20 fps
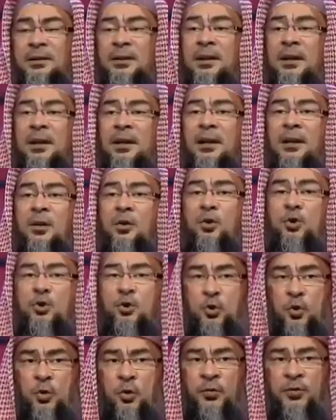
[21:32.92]
the
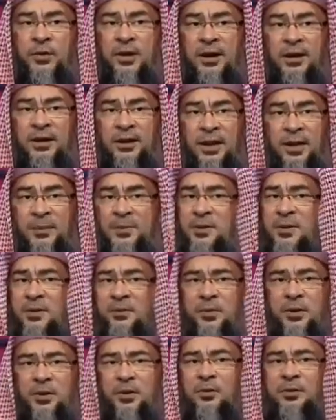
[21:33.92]
khusuf, the
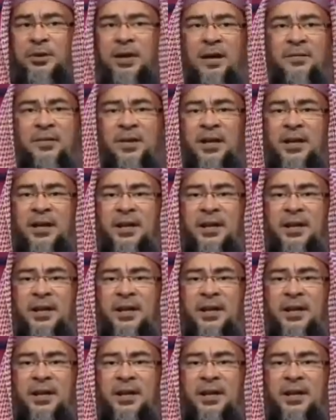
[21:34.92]
eclipse, we don't have